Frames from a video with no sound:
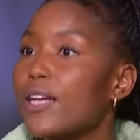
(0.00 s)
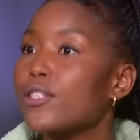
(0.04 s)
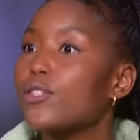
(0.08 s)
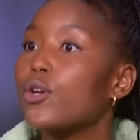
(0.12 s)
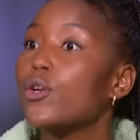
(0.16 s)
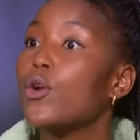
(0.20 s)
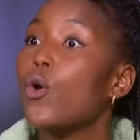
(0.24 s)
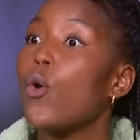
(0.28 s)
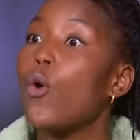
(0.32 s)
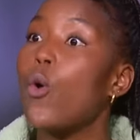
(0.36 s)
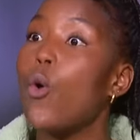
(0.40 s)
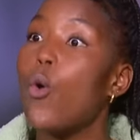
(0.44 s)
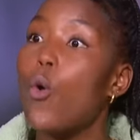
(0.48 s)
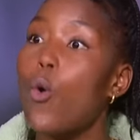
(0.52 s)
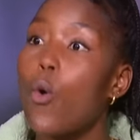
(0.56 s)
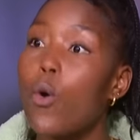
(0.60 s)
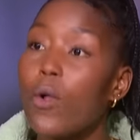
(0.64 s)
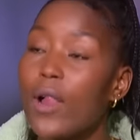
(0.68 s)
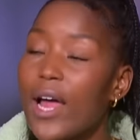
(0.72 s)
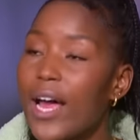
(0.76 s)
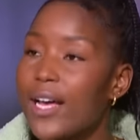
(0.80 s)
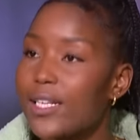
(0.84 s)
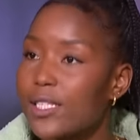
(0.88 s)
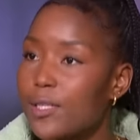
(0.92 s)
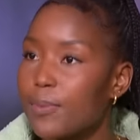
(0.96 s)
on all
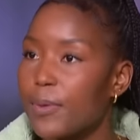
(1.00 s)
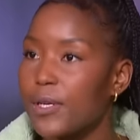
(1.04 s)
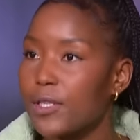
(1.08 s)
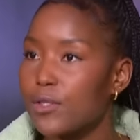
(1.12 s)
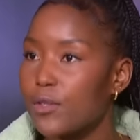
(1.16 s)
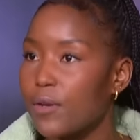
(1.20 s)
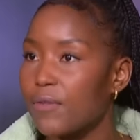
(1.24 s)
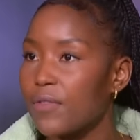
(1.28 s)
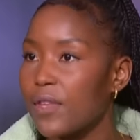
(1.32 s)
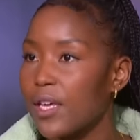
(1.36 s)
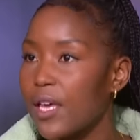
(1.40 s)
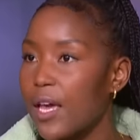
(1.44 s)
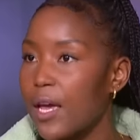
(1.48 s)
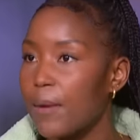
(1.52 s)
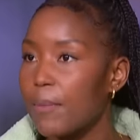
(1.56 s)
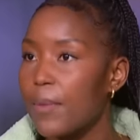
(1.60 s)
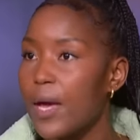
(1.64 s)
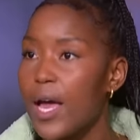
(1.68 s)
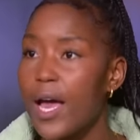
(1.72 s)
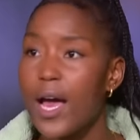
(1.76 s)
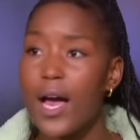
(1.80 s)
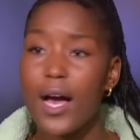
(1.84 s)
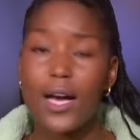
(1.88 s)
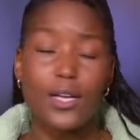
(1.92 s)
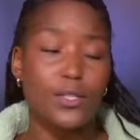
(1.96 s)
aspects of the game.
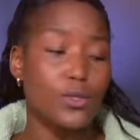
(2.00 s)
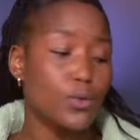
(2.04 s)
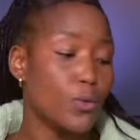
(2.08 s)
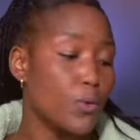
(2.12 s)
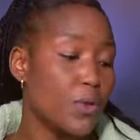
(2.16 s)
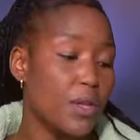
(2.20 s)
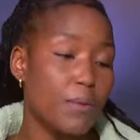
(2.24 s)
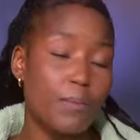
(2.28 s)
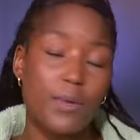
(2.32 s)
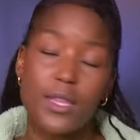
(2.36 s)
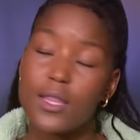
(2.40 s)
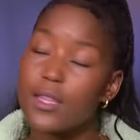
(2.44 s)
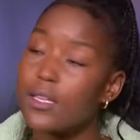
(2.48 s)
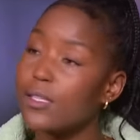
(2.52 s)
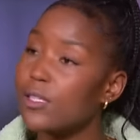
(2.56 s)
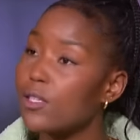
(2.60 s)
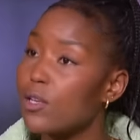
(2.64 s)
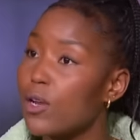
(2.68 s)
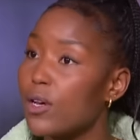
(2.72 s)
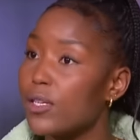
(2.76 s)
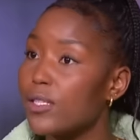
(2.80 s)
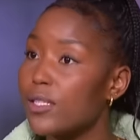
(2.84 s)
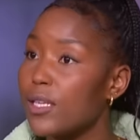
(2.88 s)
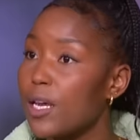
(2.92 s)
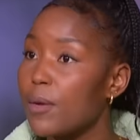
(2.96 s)
I saw them in this
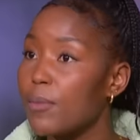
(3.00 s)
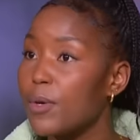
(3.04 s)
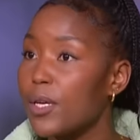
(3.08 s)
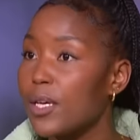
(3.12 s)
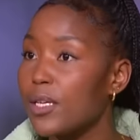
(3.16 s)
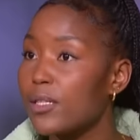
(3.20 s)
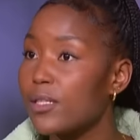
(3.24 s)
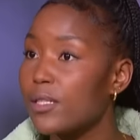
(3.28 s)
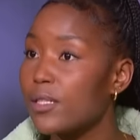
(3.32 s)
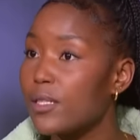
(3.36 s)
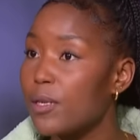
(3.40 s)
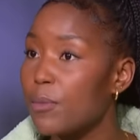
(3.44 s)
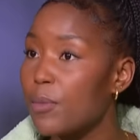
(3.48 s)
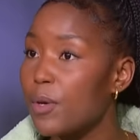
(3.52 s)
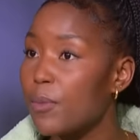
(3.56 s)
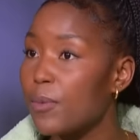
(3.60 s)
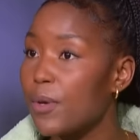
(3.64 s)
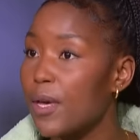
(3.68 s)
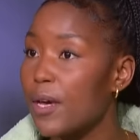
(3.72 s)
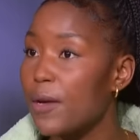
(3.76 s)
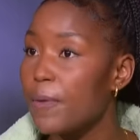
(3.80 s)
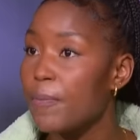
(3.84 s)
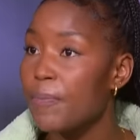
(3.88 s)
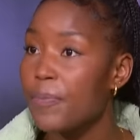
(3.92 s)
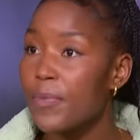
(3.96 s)
last game against
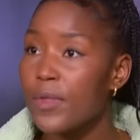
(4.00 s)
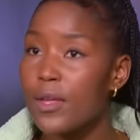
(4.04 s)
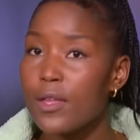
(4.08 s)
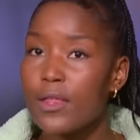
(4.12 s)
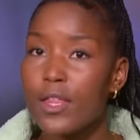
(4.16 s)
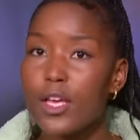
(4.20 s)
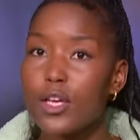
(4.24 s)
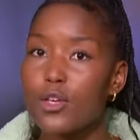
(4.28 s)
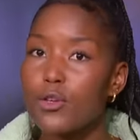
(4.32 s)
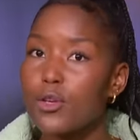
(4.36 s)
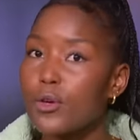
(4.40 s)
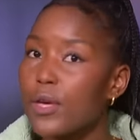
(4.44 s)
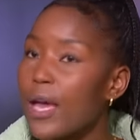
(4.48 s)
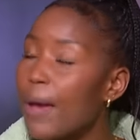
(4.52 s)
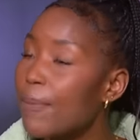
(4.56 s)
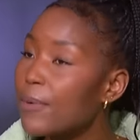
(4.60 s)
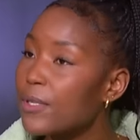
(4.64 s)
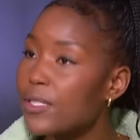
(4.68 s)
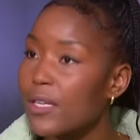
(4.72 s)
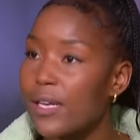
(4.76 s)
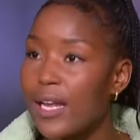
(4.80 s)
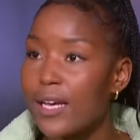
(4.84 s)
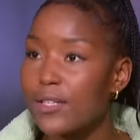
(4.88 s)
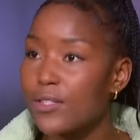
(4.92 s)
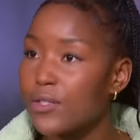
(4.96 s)
Namibia. They
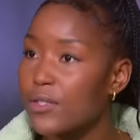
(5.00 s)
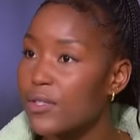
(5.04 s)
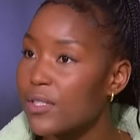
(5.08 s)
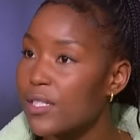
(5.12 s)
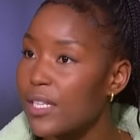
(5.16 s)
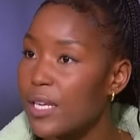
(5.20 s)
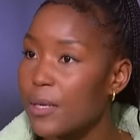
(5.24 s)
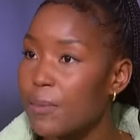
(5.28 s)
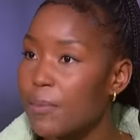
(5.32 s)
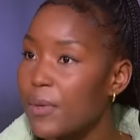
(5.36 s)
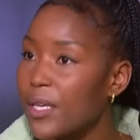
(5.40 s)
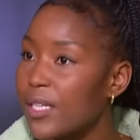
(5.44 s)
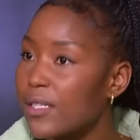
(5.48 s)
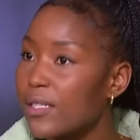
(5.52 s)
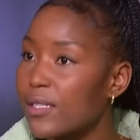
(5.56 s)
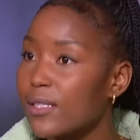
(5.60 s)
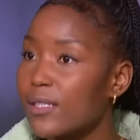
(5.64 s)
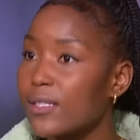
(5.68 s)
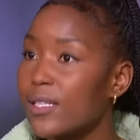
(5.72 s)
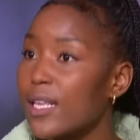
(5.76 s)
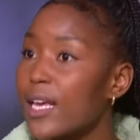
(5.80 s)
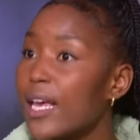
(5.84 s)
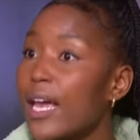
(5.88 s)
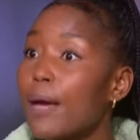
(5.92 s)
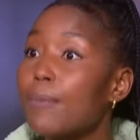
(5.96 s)
capitalize on set pieces.
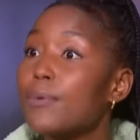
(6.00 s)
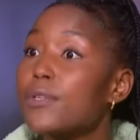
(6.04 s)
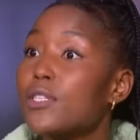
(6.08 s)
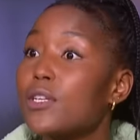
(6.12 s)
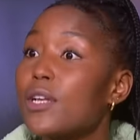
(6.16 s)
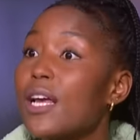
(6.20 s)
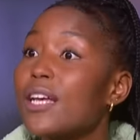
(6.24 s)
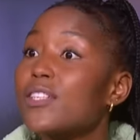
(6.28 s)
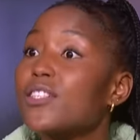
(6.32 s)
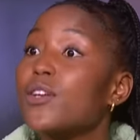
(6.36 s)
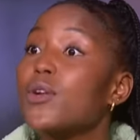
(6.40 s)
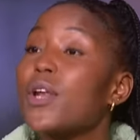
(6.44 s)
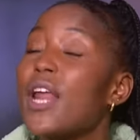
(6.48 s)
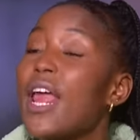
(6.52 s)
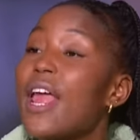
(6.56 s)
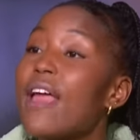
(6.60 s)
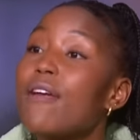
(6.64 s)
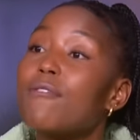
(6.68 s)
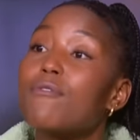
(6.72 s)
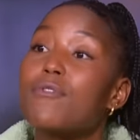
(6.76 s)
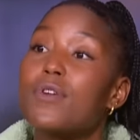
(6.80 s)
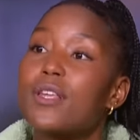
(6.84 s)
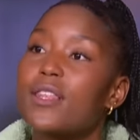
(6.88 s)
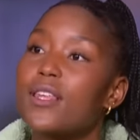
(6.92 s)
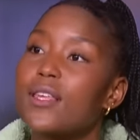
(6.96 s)
They capitalize on
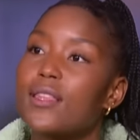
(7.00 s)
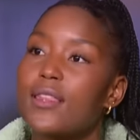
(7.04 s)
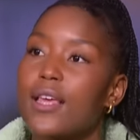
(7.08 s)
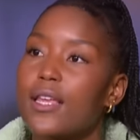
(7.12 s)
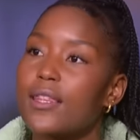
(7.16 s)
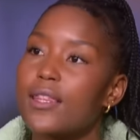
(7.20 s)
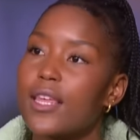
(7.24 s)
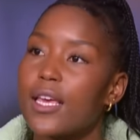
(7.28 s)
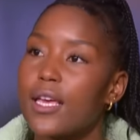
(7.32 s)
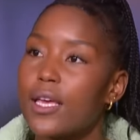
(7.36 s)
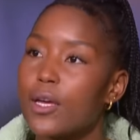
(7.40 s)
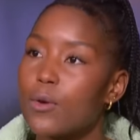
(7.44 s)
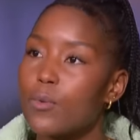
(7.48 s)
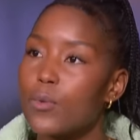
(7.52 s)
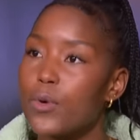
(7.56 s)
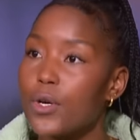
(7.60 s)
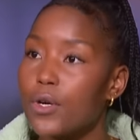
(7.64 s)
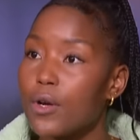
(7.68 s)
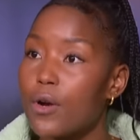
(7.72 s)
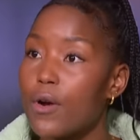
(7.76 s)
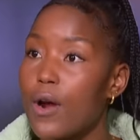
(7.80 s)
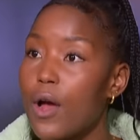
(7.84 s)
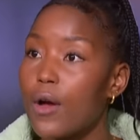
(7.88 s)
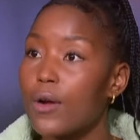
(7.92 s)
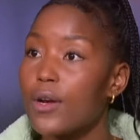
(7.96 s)
everything that they can work
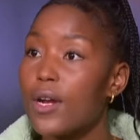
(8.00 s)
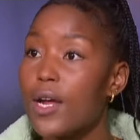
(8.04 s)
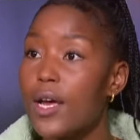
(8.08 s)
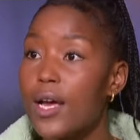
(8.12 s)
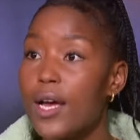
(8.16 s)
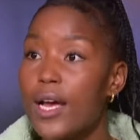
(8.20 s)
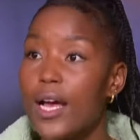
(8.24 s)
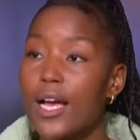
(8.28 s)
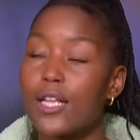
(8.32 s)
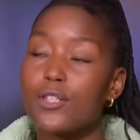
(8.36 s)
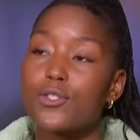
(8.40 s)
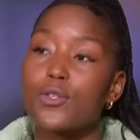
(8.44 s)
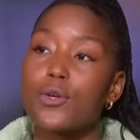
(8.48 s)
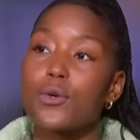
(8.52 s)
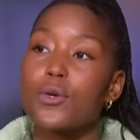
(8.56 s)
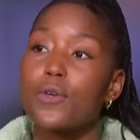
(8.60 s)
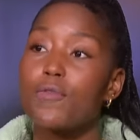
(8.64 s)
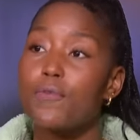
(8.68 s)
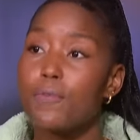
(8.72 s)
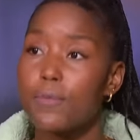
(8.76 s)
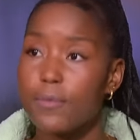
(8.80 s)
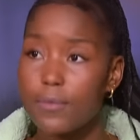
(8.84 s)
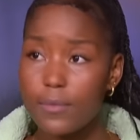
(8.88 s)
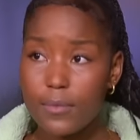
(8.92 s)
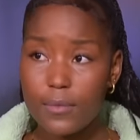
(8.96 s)
around. And so if
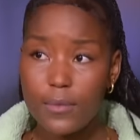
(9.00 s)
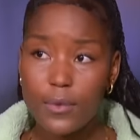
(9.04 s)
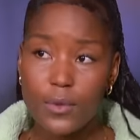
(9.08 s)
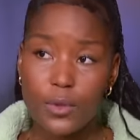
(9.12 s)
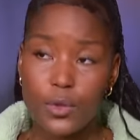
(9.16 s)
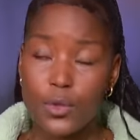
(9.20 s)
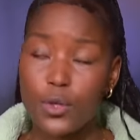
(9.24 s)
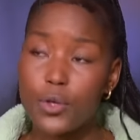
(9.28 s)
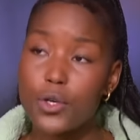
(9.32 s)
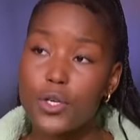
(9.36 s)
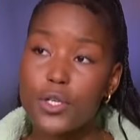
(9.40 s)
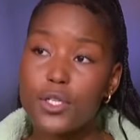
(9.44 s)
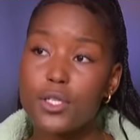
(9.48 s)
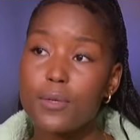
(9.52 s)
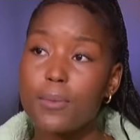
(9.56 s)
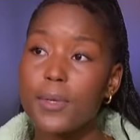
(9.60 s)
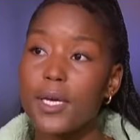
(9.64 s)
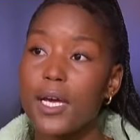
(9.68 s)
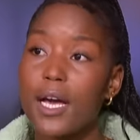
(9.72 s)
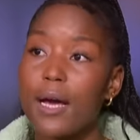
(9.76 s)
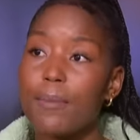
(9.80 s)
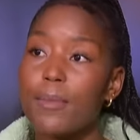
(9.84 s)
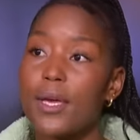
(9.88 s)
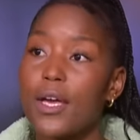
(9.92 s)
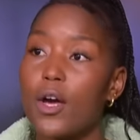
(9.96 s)
you're going to be
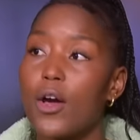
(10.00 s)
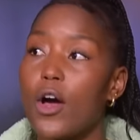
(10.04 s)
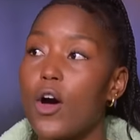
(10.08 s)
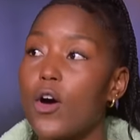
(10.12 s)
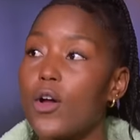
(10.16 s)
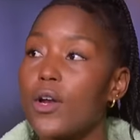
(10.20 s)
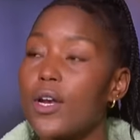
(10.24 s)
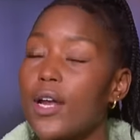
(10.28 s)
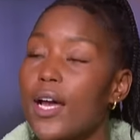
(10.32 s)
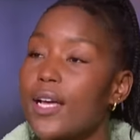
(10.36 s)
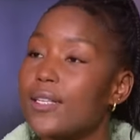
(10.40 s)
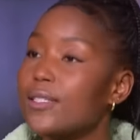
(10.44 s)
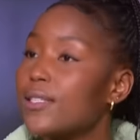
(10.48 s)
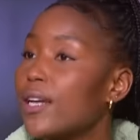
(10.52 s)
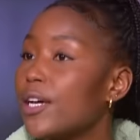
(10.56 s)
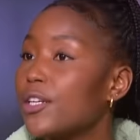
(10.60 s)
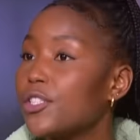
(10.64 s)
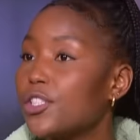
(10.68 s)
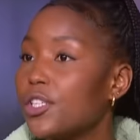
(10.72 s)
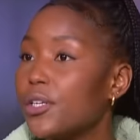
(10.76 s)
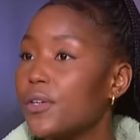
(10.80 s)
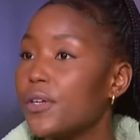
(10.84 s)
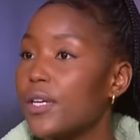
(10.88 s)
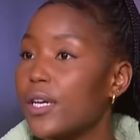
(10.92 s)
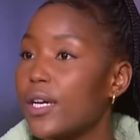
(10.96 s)
coming on as
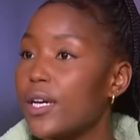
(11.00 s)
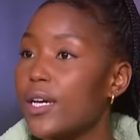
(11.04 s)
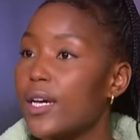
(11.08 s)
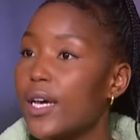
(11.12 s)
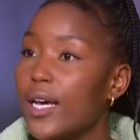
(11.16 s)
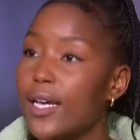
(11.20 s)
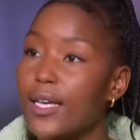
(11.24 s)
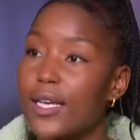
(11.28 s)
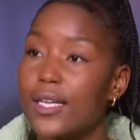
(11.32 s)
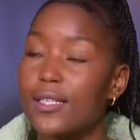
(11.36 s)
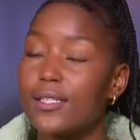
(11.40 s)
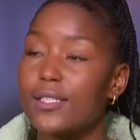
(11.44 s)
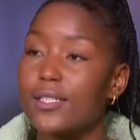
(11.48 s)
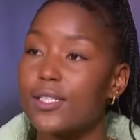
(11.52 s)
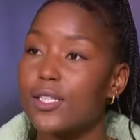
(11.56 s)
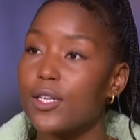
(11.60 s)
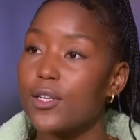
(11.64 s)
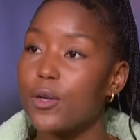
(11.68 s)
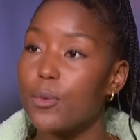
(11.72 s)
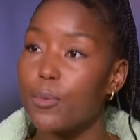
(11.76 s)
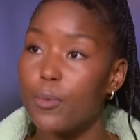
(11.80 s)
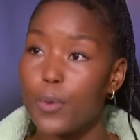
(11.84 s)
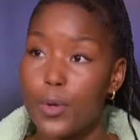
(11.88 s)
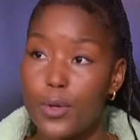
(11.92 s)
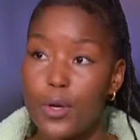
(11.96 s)
Nigeria against an
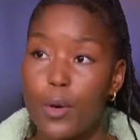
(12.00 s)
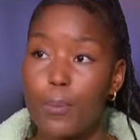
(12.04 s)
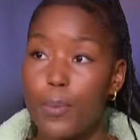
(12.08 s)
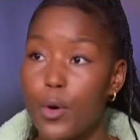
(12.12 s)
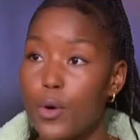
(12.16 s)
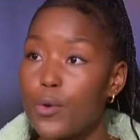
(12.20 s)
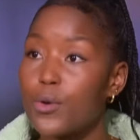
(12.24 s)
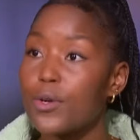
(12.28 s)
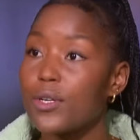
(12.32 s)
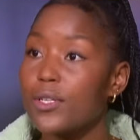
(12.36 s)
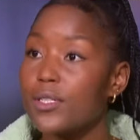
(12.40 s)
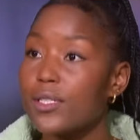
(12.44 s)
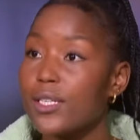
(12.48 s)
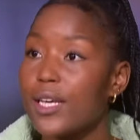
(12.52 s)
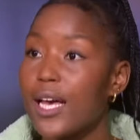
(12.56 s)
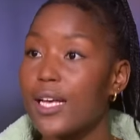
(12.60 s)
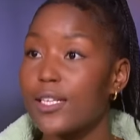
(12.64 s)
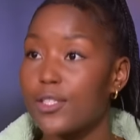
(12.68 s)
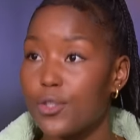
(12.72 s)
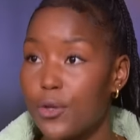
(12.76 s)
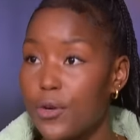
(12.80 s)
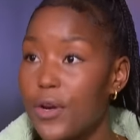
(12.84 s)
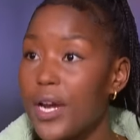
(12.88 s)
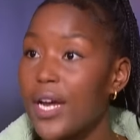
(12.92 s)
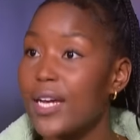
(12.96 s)
op opponent as
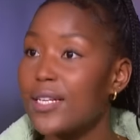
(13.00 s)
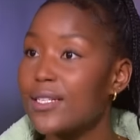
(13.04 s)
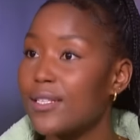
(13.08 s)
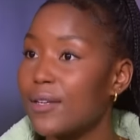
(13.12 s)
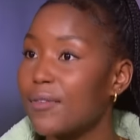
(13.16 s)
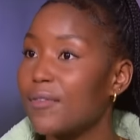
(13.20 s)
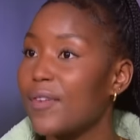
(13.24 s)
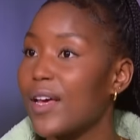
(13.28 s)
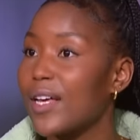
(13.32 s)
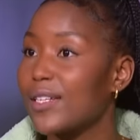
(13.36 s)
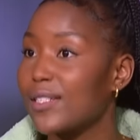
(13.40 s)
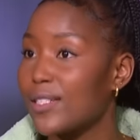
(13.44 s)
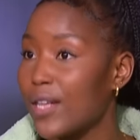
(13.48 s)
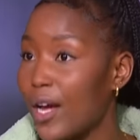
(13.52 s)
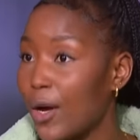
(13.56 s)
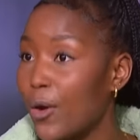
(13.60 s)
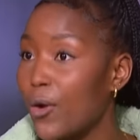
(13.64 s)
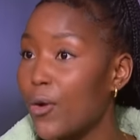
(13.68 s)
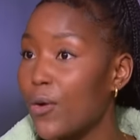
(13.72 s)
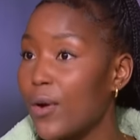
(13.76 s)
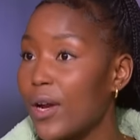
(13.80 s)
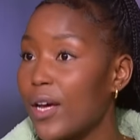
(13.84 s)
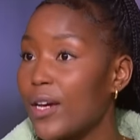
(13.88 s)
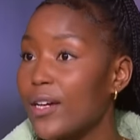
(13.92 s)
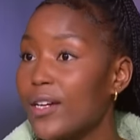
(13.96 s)
creative as
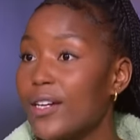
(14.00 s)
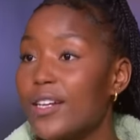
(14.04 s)
Angola.